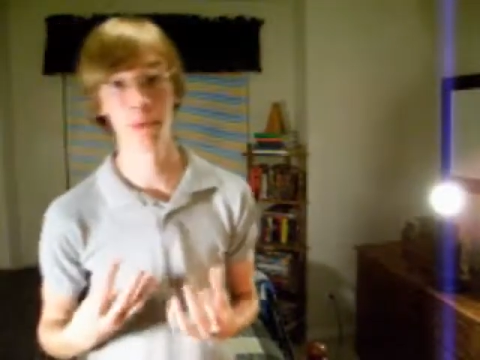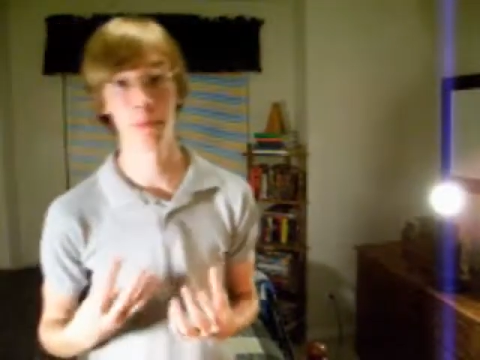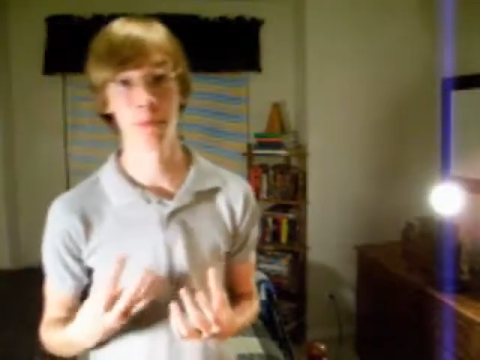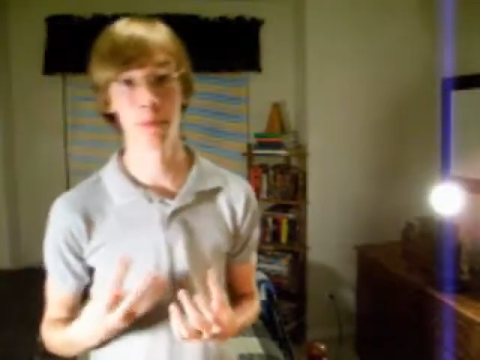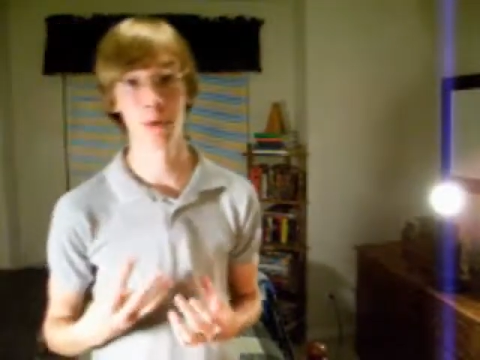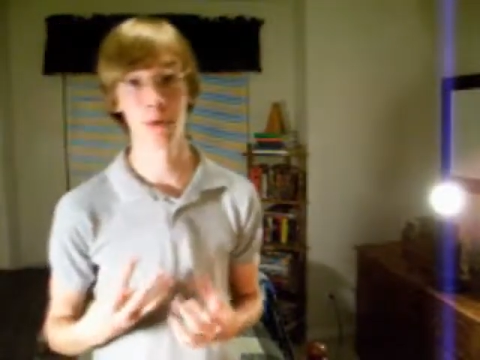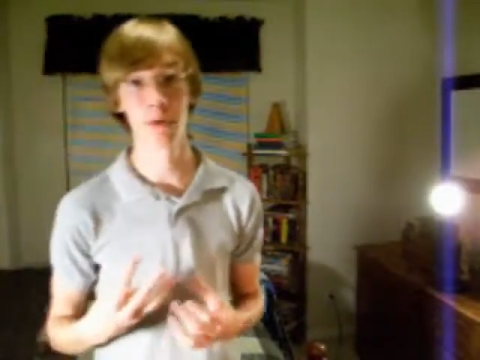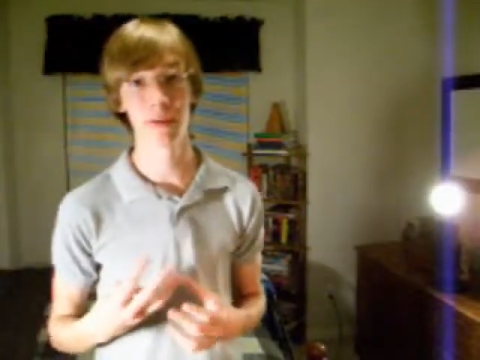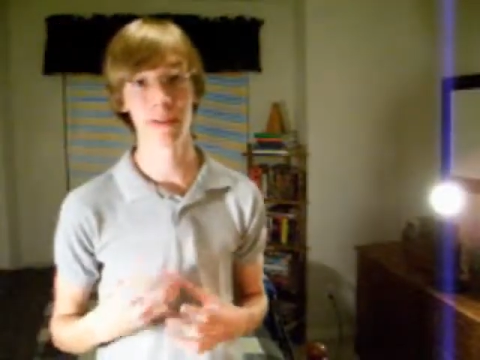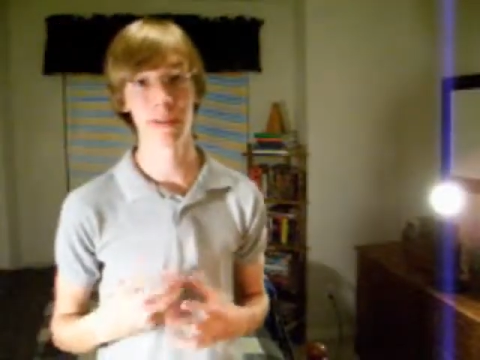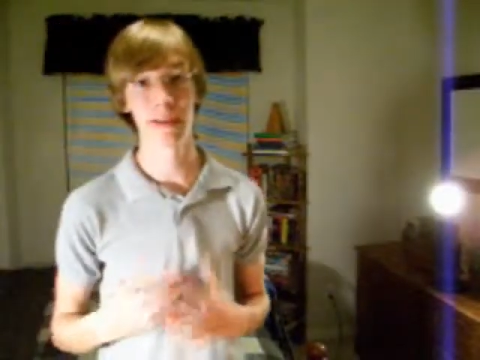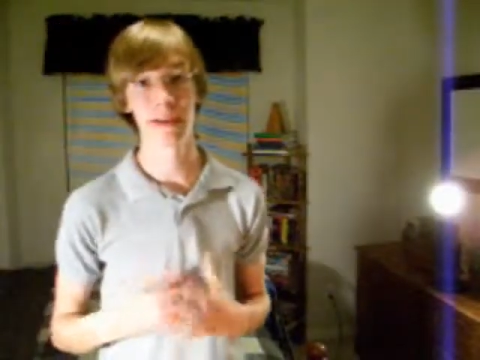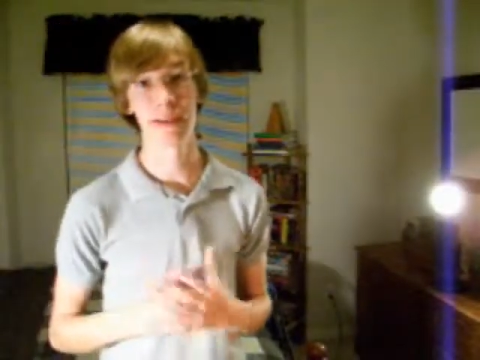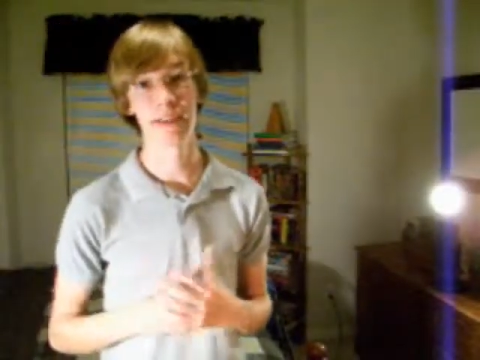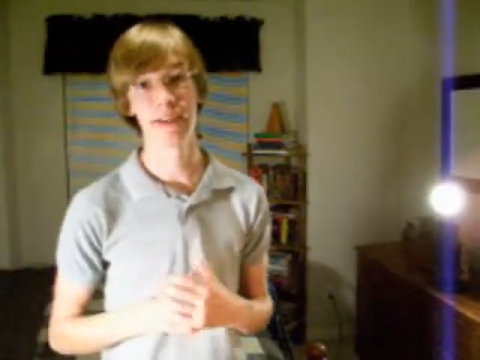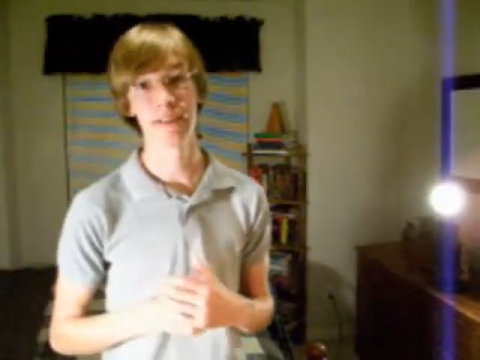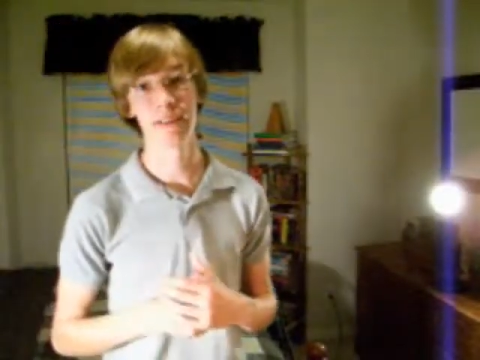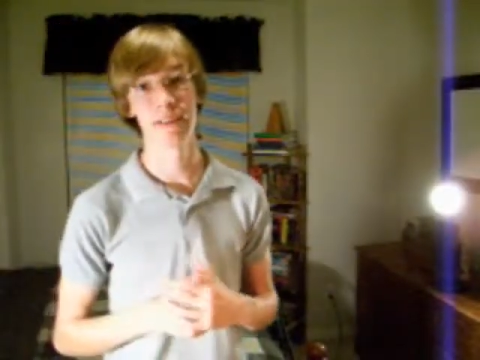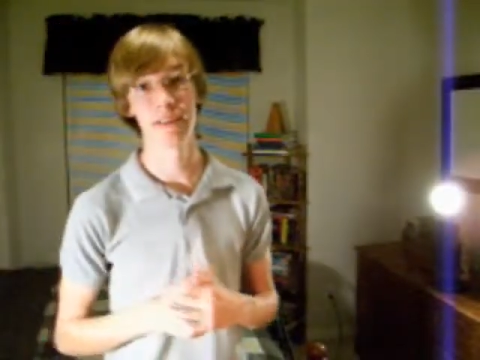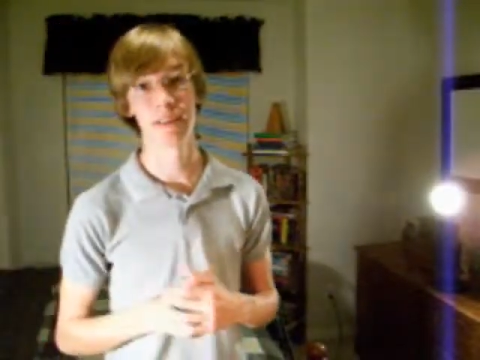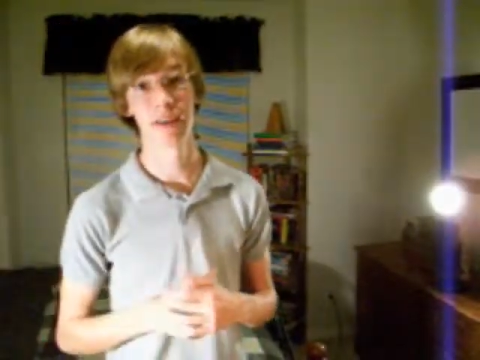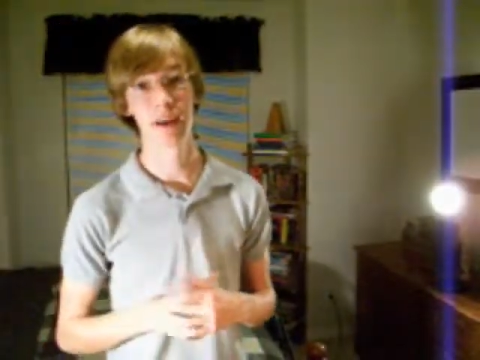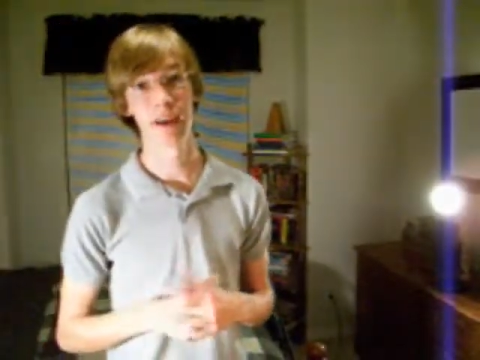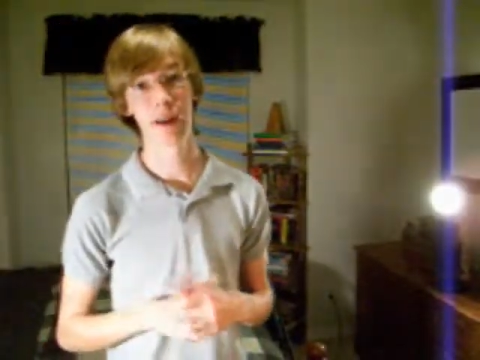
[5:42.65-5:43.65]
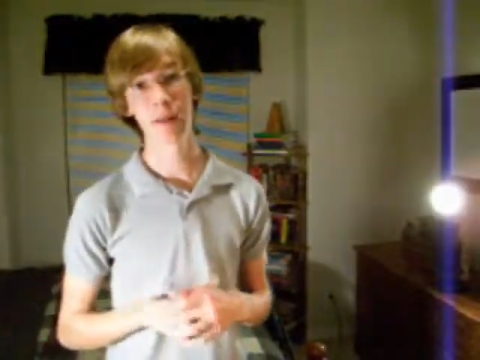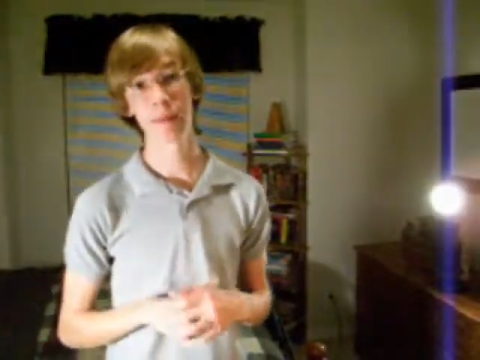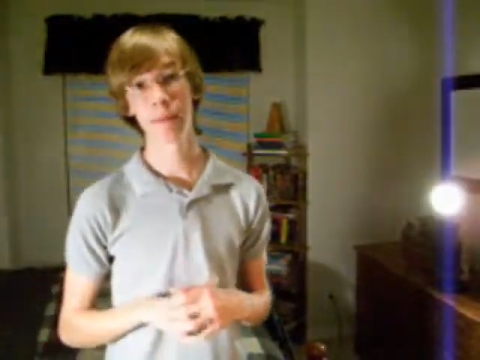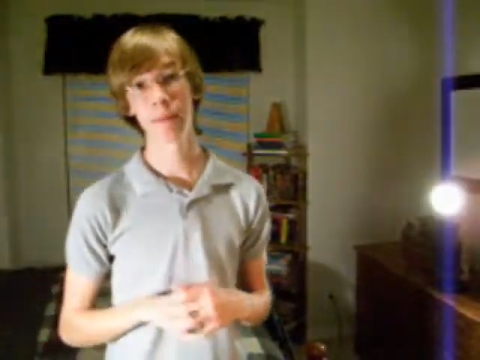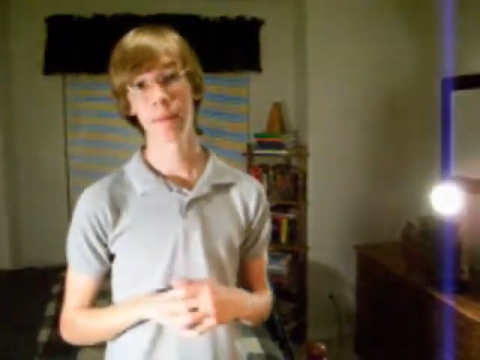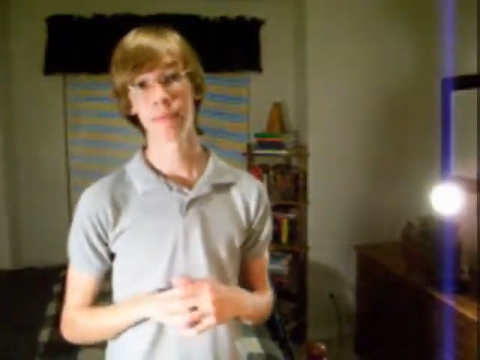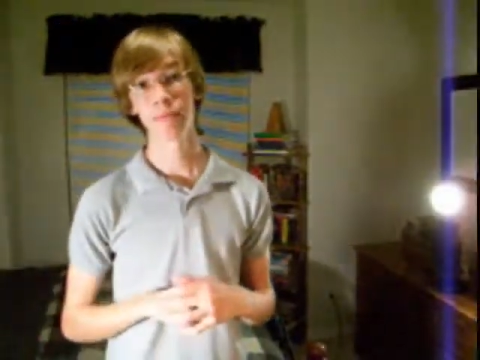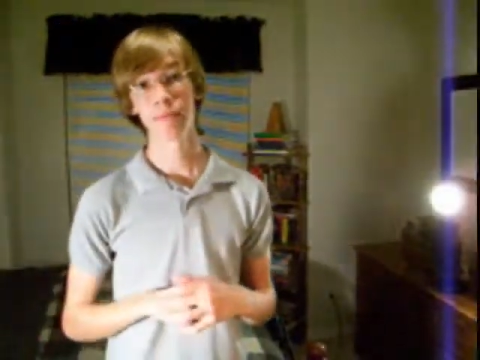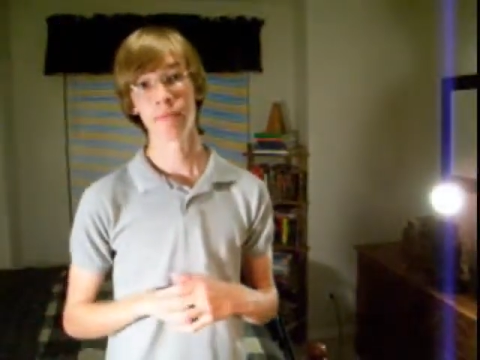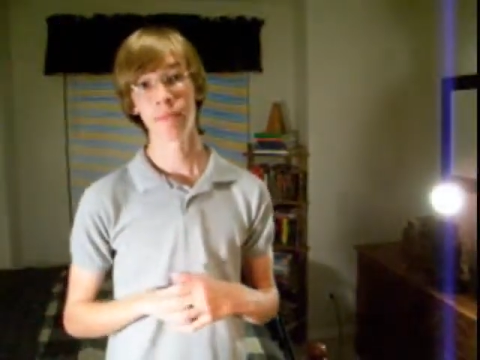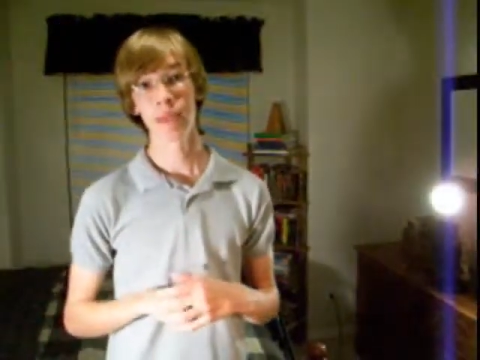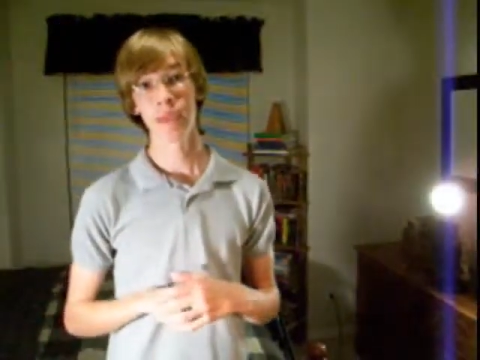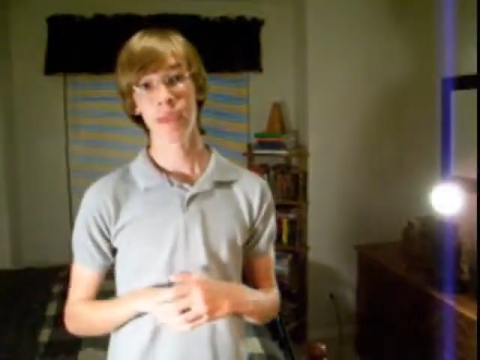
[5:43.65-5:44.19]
4-point lighting setup